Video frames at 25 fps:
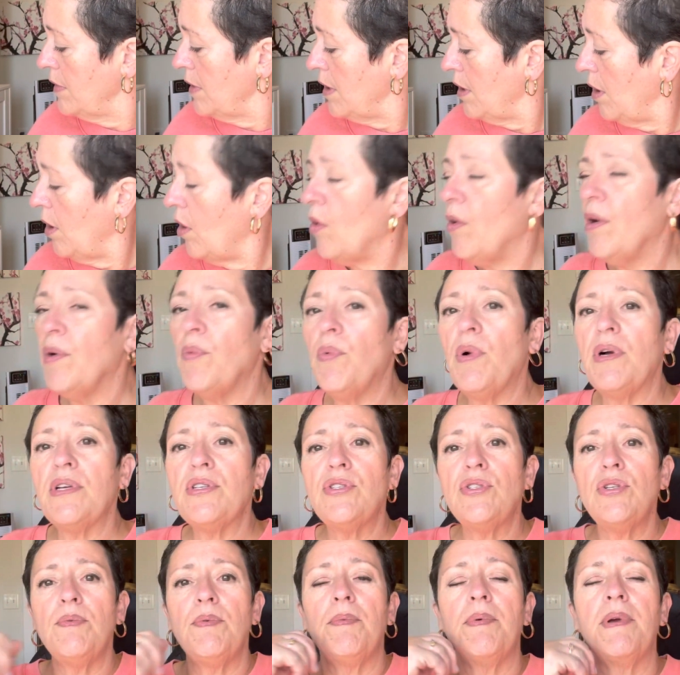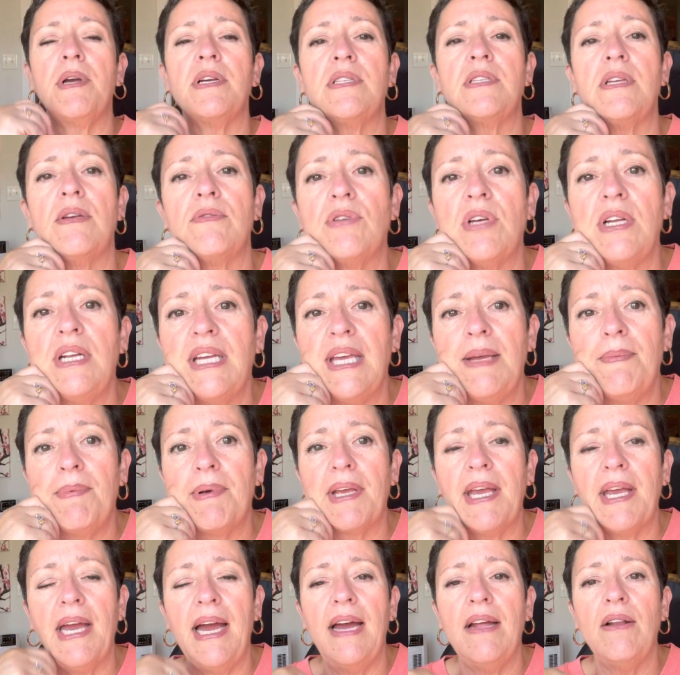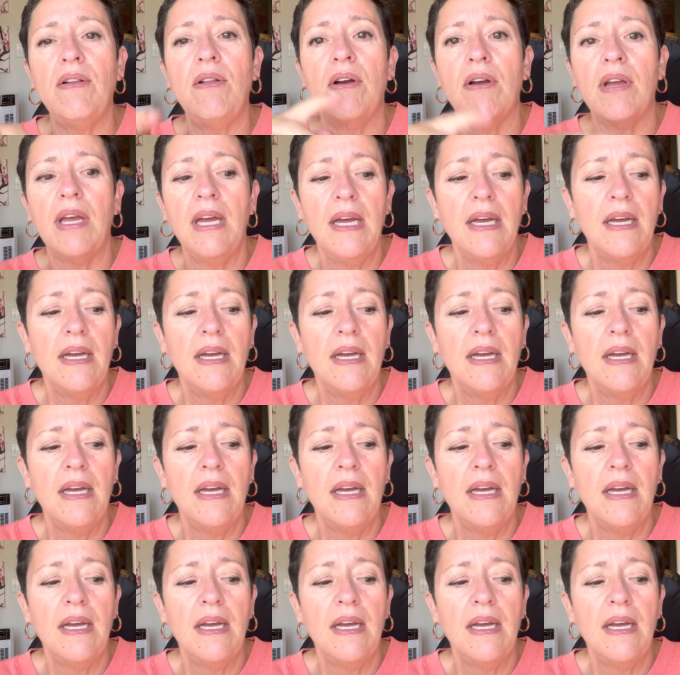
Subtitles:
Oh, it was stupid because I was going to keep a catalog.